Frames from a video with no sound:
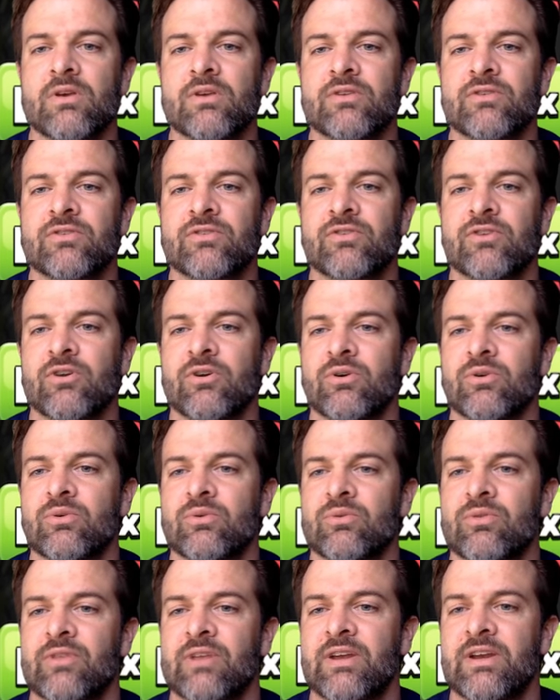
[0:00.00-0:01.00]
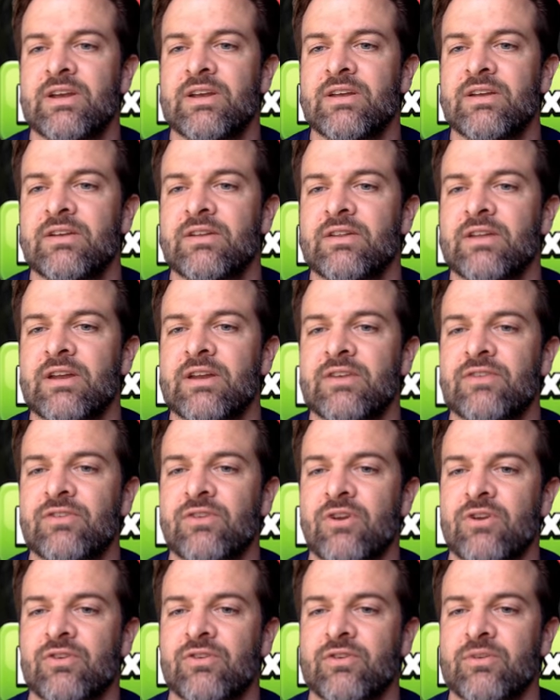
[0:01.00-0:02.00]
So then he
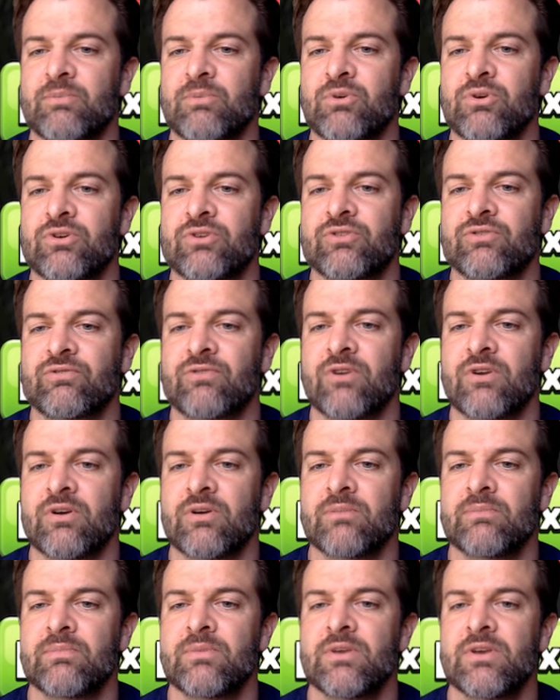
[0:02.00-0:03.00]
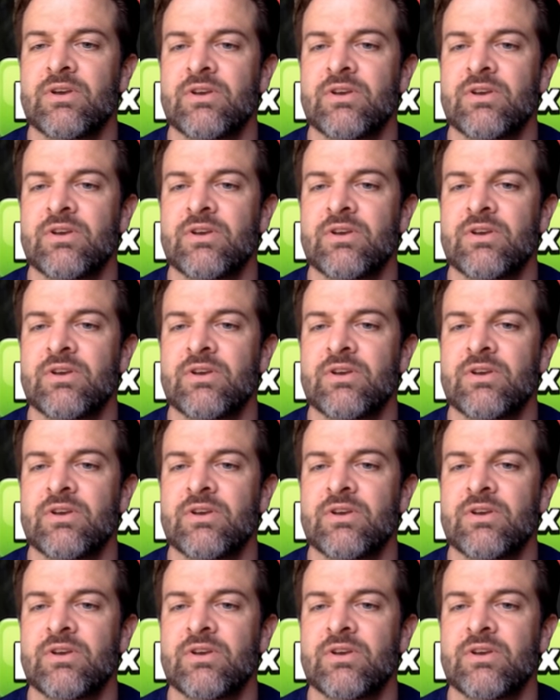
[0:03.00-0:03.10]
starts to push from